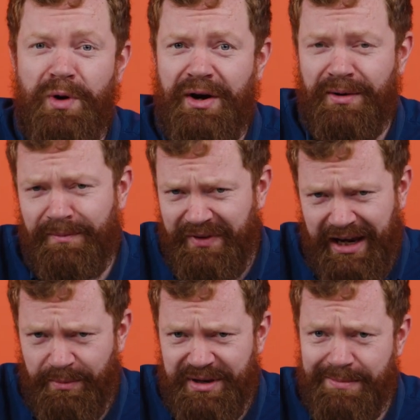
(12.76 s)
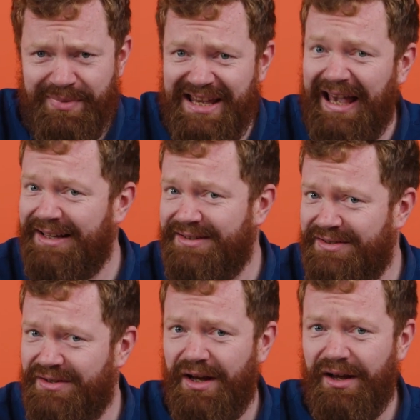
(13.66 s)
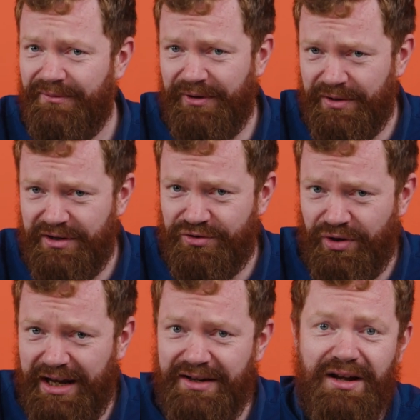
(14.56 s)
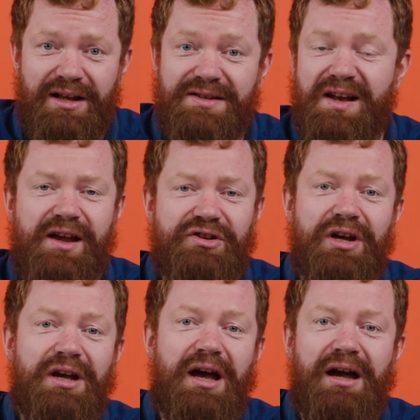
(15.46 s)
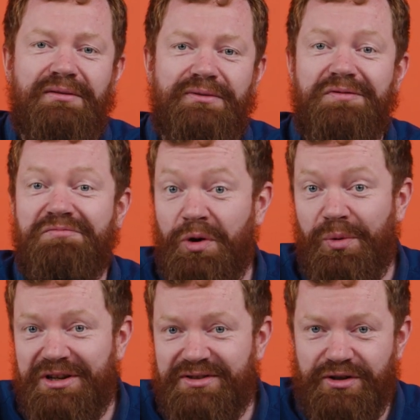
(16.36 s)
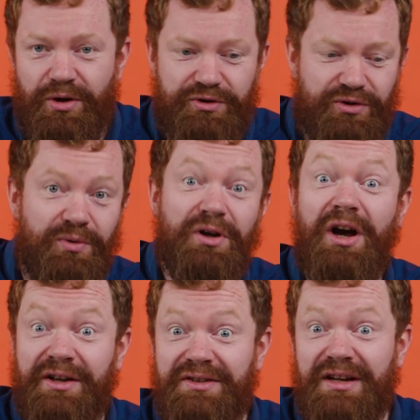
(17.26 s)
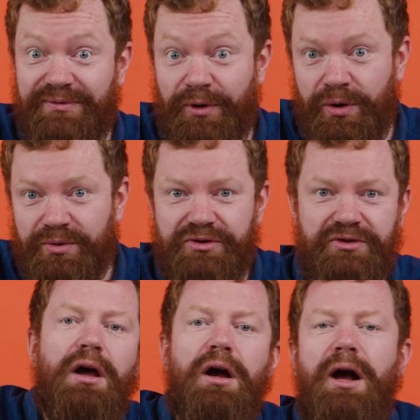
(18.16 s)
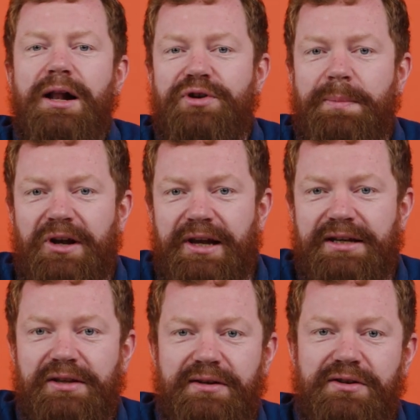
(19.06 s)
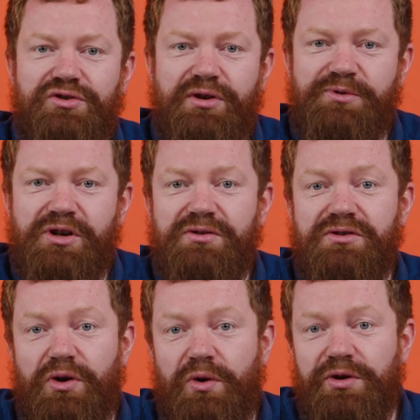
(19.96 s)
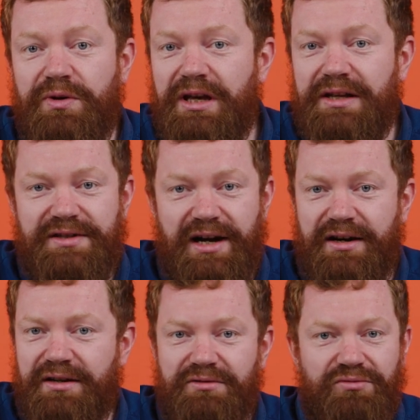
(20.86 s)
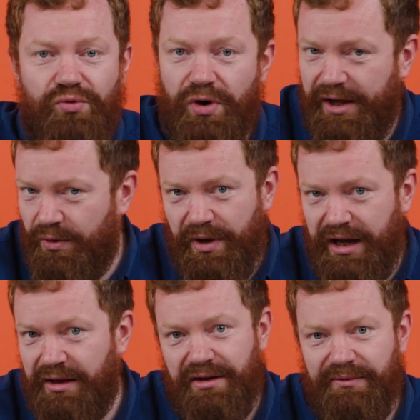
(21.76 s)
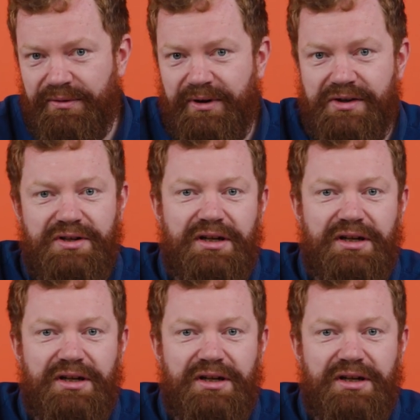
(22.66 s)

where Airbnb guests fear to tread / have no reason to go to because it's for hosts. I'll drop a link in the description so you can get started right away if you fancy.